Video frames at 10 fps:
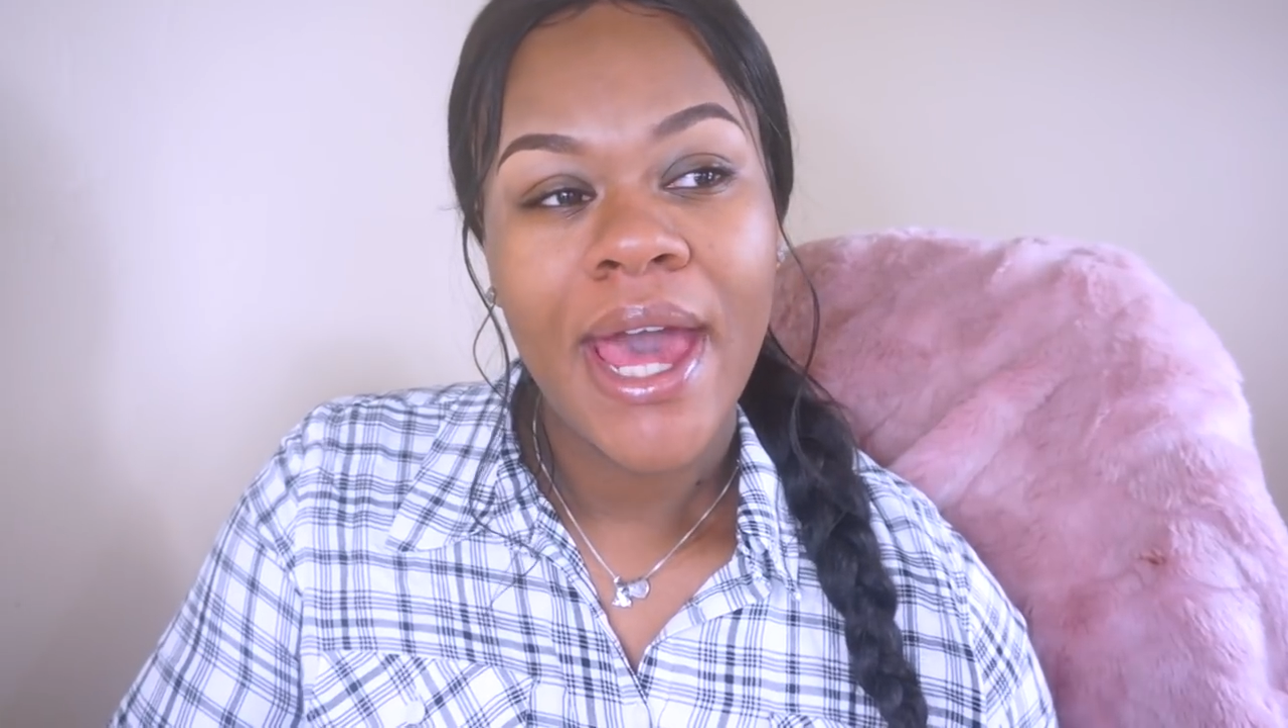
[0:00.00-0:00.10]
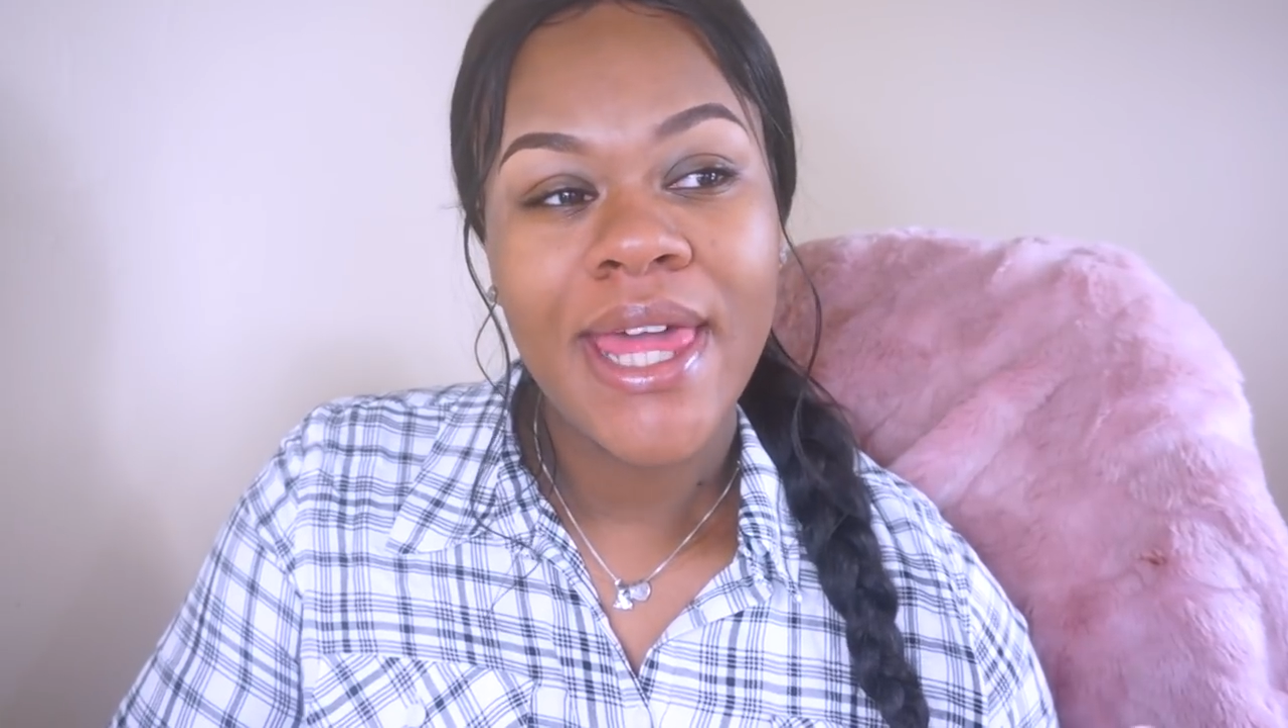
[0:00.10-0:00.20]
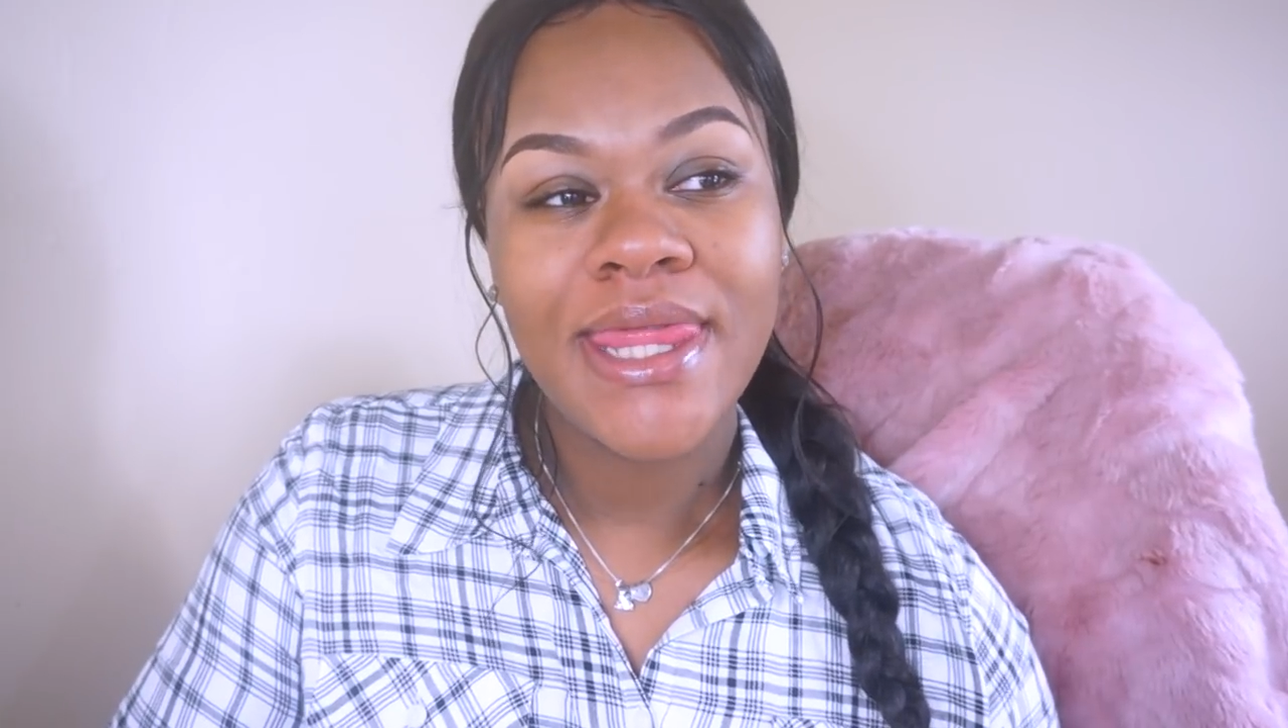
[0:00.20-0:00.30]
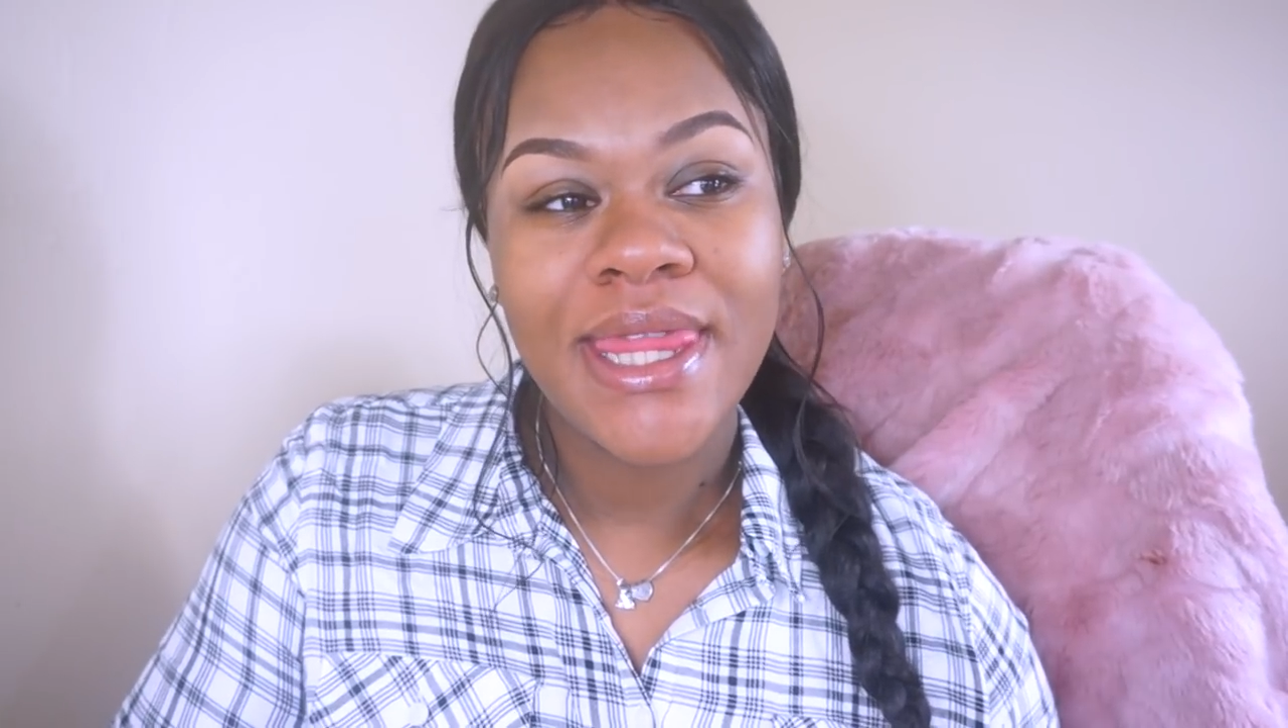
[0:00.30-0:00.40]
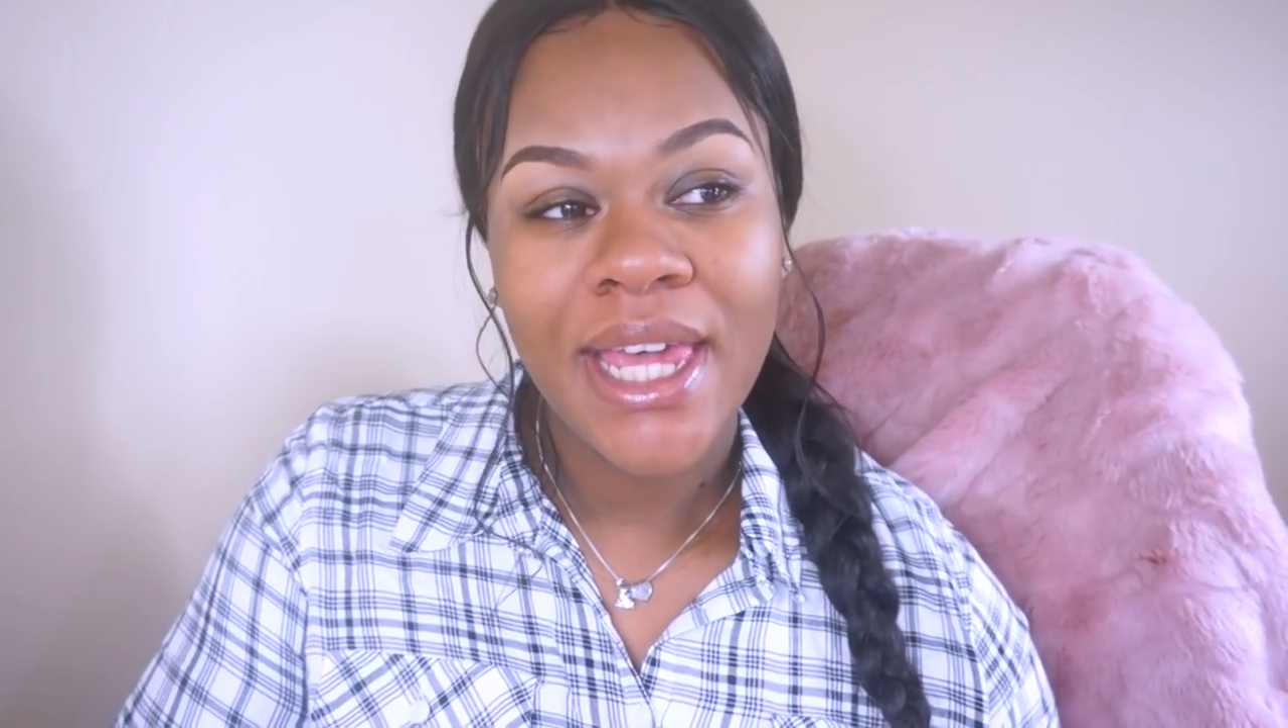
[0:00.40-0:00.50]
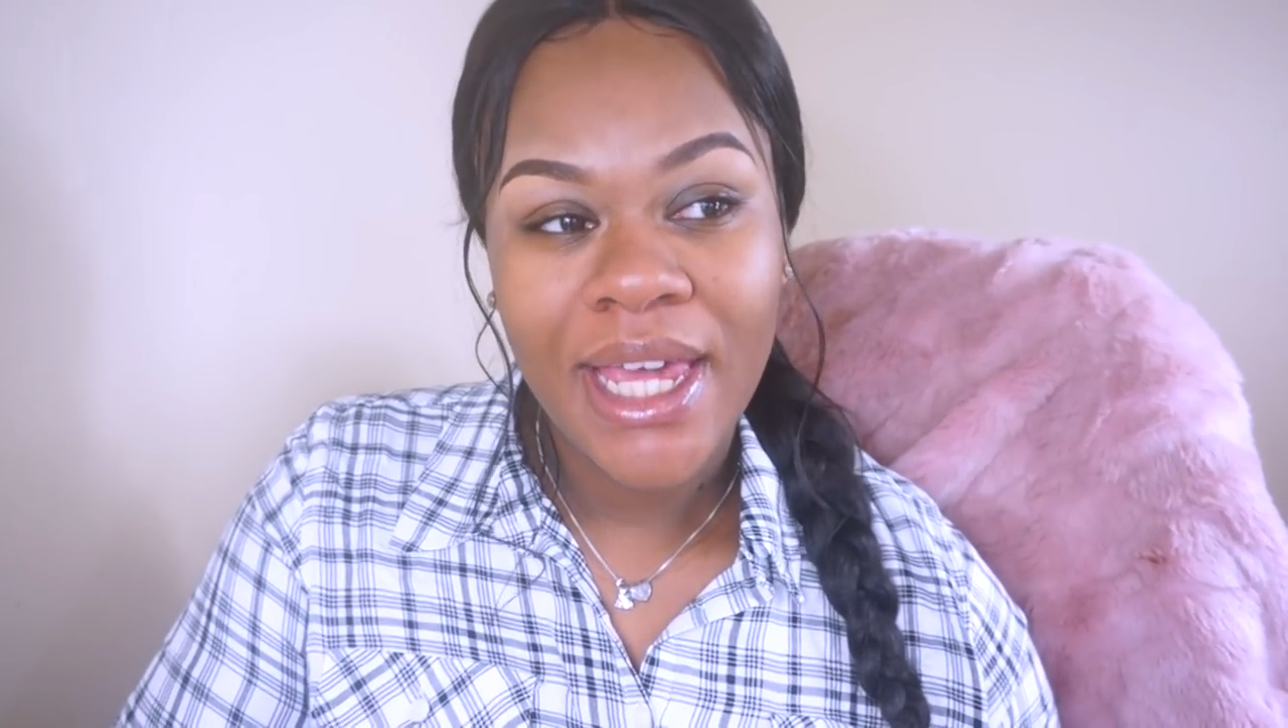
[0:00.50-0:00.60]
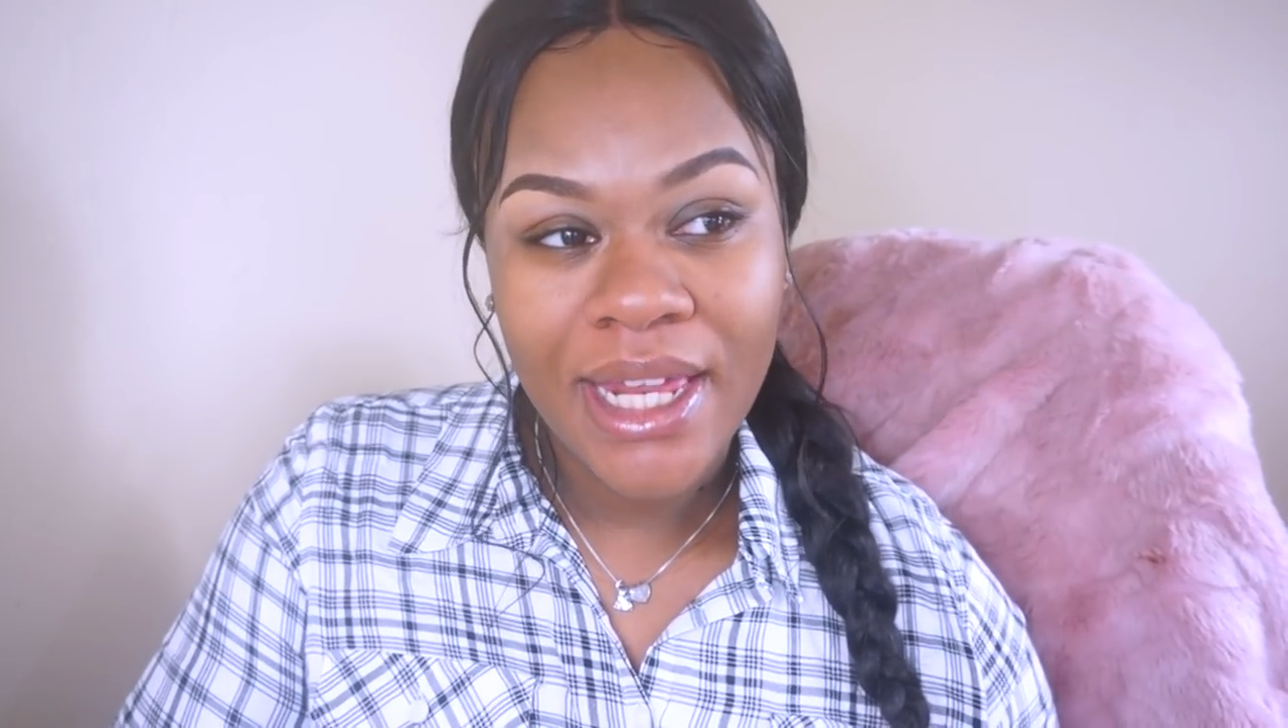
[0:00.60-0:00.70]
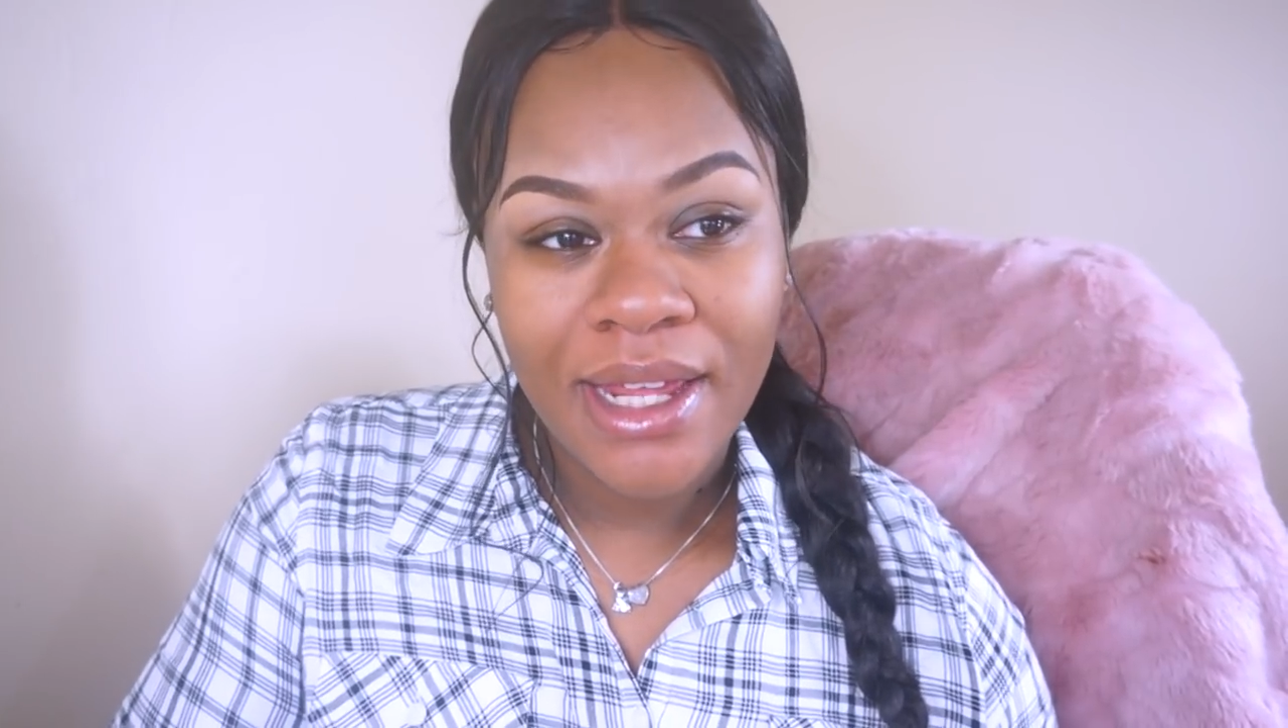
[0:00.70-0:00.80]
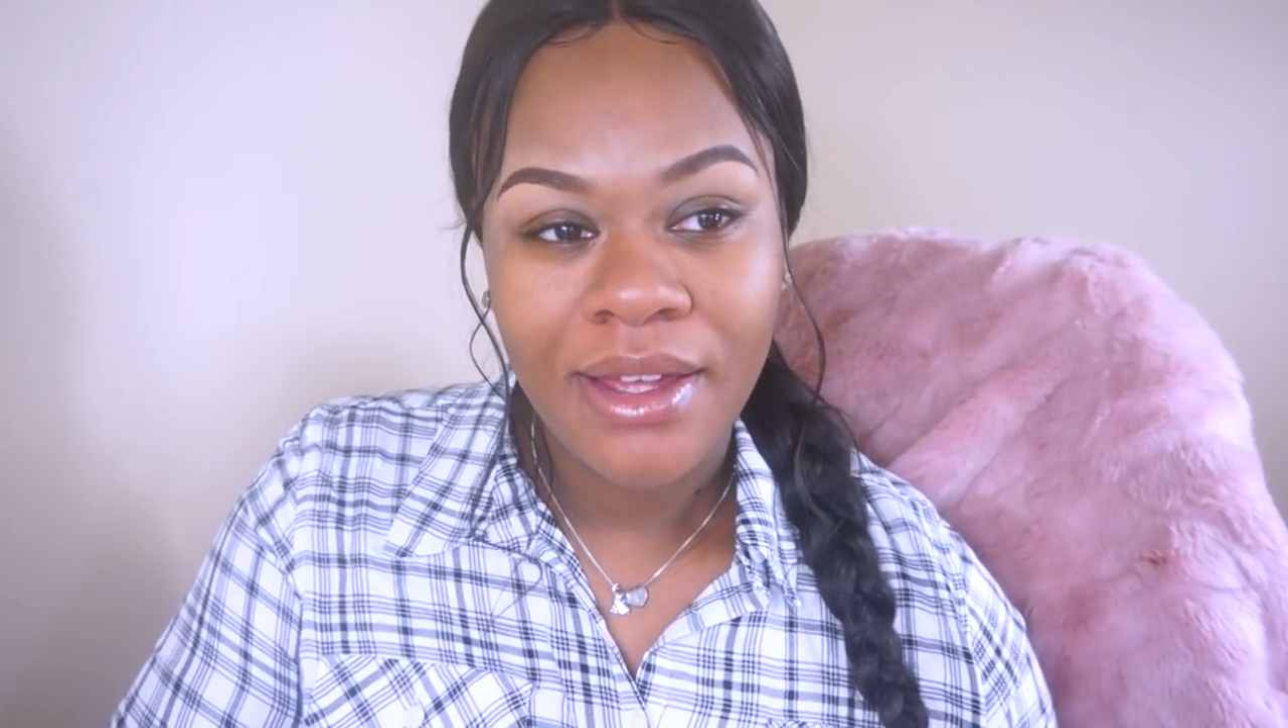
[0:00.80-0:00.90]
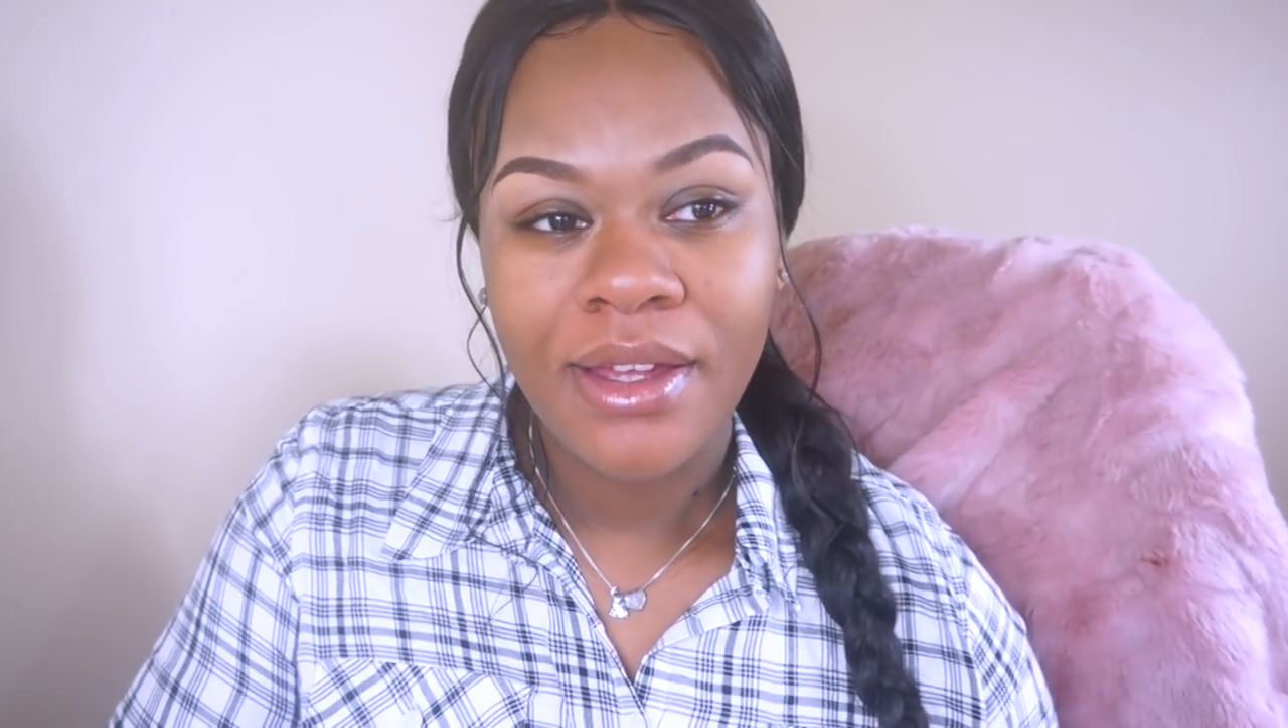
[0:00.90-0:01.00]
and
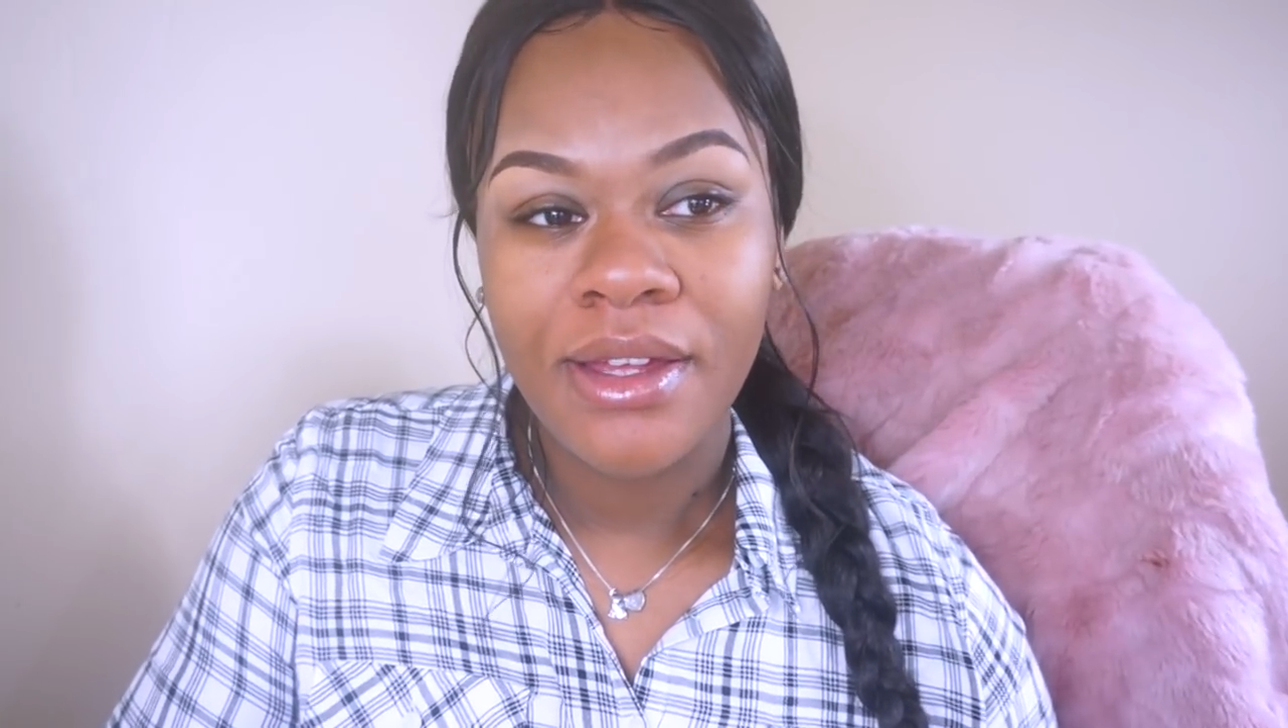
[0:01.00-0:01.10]
then